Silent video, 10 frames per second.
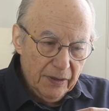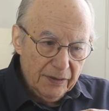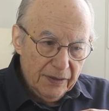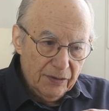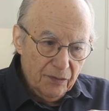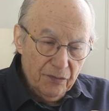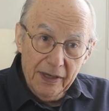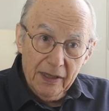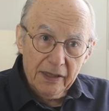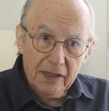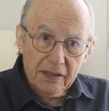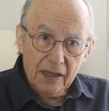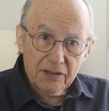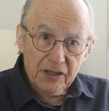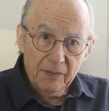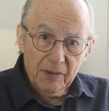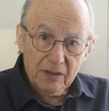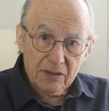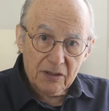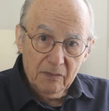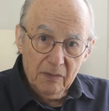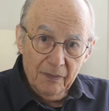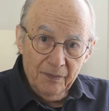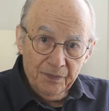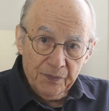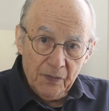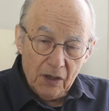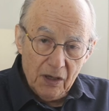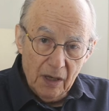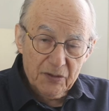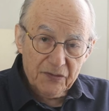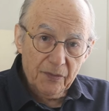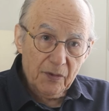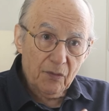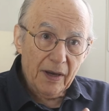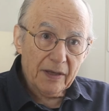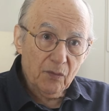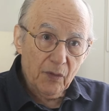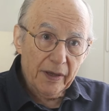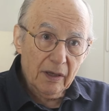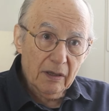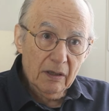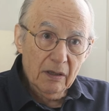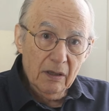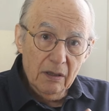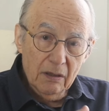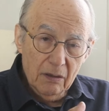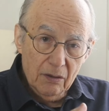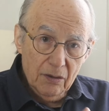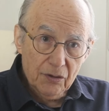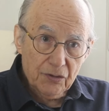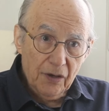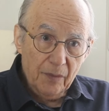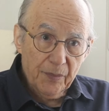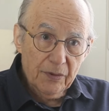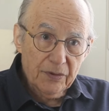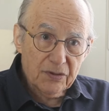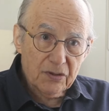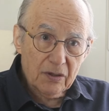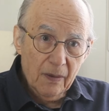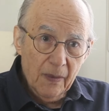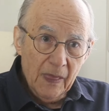The real anti-Semitism comes from the right wing, Trumpers,